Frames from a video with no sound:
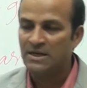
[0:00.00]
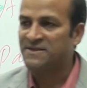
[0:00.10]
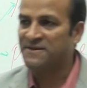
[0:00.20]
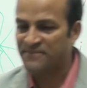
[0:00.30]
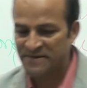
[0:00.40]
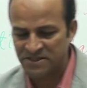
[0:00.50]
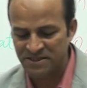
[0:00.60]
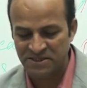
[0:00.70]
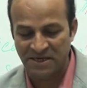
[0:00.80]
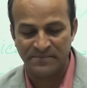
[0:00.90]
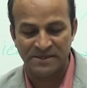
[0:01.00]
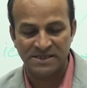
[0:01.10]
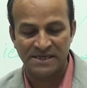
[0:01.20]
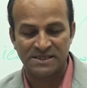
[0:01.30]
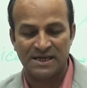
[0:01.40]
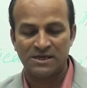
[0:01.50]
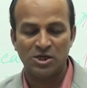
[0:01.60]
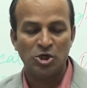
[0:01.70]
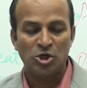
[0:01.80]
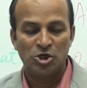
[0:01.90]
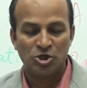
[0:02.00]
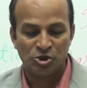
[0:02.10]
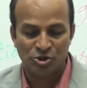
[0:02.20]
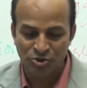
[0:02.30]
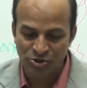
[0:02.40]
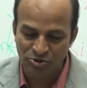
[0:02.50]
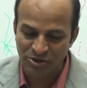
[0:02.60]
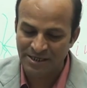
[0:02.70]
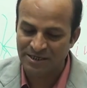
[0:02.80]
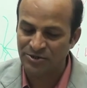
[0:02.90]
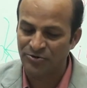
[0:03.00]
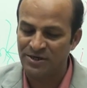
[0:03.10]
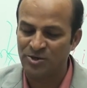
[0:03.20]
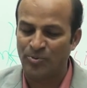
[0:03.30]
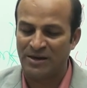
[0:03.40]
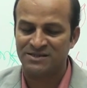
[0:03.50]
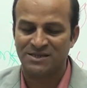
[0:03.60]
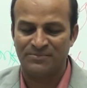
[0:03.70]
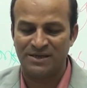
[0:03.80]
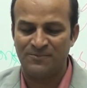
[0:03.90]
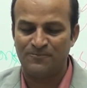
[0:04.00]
the first statement says that do you ignore it when somebody